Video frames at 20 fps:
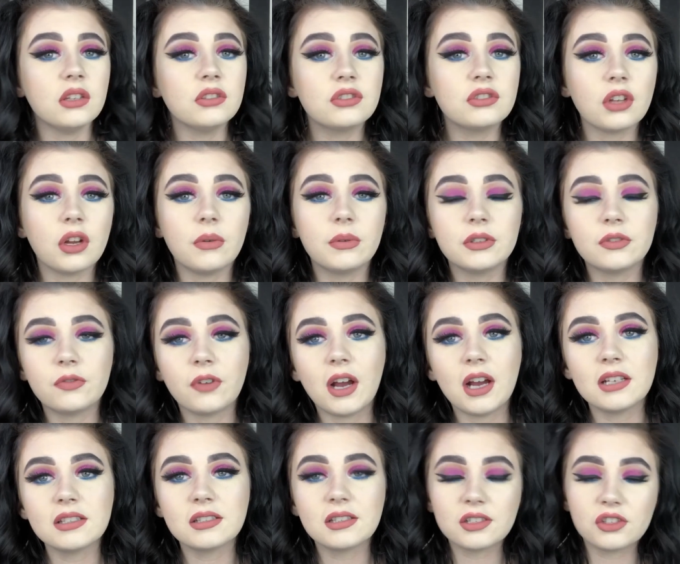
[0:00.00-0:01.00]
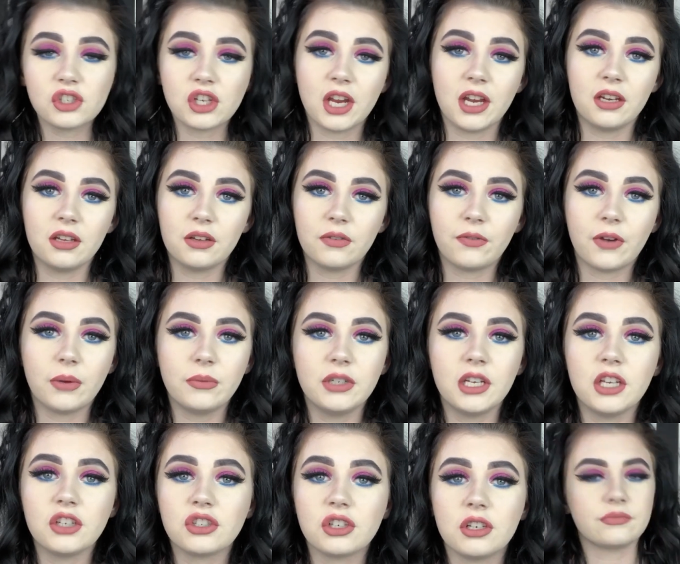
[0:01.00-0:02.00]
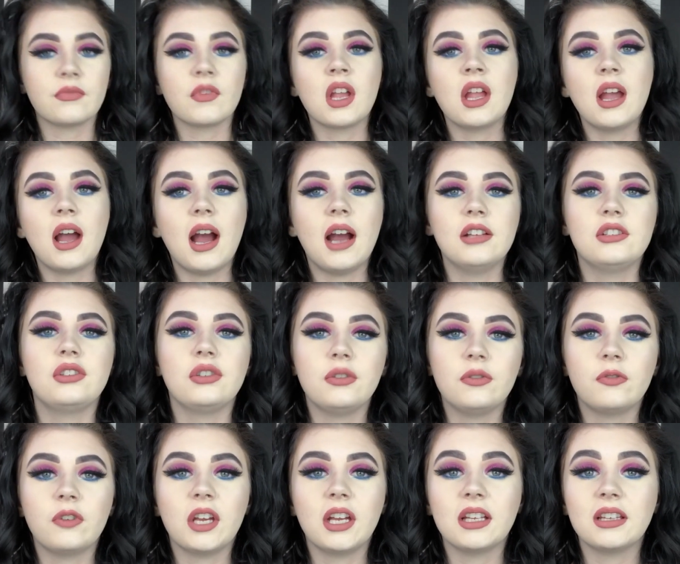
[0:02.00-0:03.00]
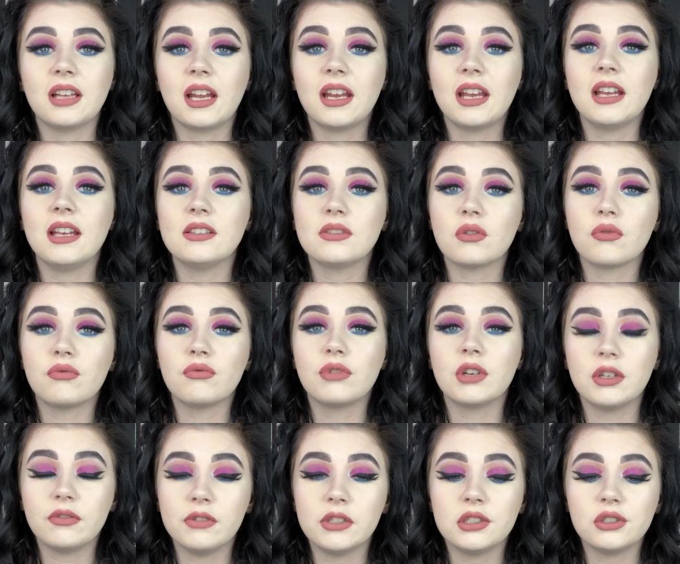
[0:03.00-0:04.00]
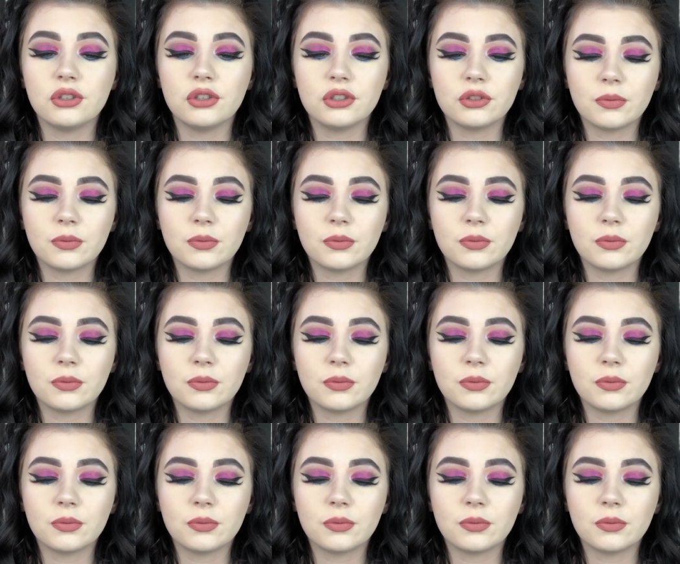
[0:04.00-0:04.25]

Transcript: So as far as the shade of the foundation, I do think that it is really, really good.